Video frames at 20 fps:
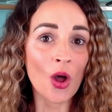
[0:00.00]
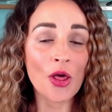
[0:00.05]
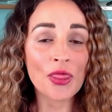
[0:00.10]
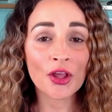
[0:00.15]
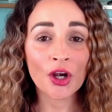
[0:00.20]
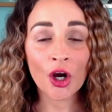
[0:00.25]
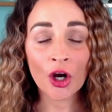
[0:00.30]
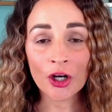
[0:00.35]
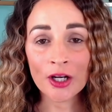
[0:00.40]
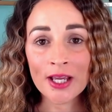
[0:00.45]

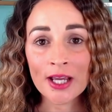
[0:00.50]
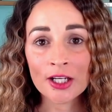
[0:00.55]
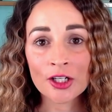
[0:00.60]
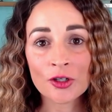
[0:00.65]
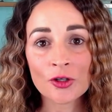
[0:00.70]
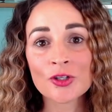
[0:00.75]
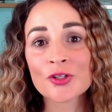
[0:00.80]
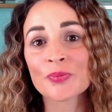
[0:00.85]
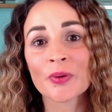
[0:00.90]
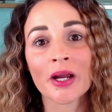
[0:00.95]
The cardiac
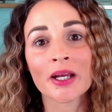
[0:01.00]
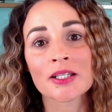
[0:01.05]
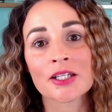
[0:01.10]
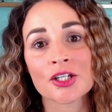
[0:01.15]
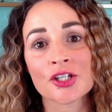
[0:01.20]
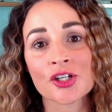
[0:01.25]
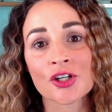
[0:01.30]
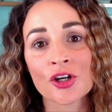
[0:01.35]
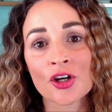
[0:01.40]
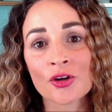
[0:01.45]
nurse
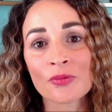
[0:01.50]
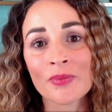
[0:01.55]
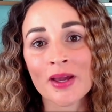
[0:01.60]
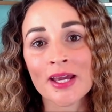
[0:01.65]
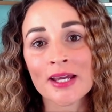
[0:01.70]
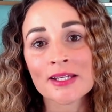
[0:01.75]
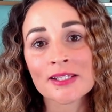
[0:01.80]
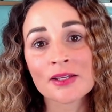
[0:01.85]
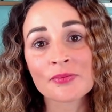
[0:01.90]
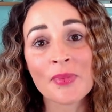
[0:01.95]
practitioner
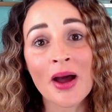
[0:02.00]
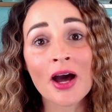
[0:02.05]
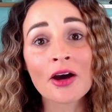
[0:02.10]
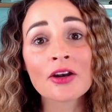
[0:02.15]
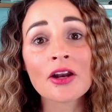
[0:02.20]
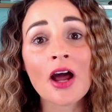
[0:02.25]
makes about